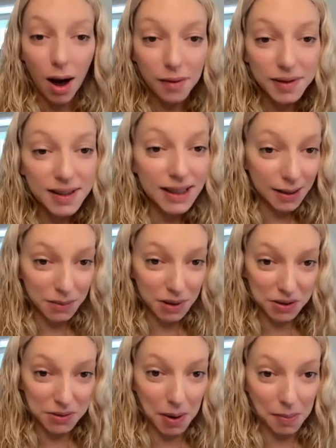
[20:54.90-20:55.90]
of sleep
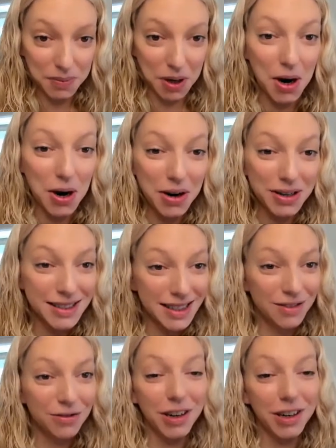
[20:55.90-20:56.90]

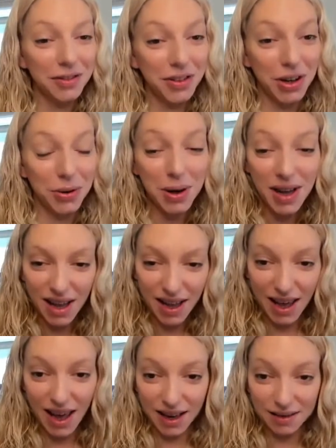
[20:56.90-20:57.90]
disruptors in front of you
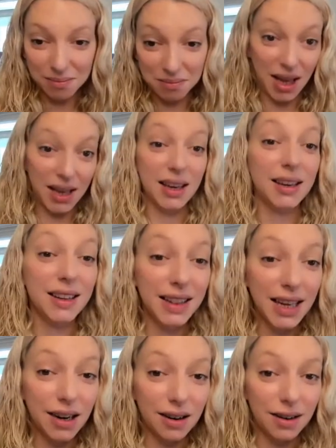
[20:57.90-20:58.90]
and make it
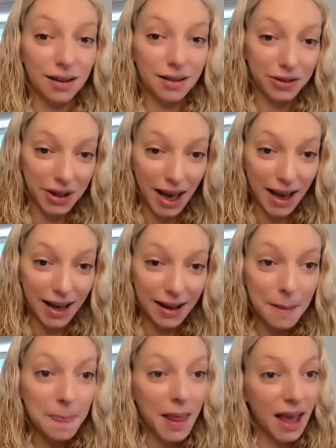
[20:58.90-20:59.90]
clear.
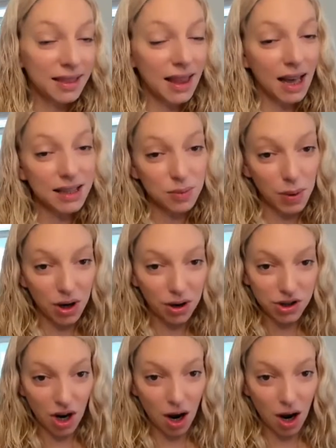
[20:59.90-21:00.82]
Okay. And that's what our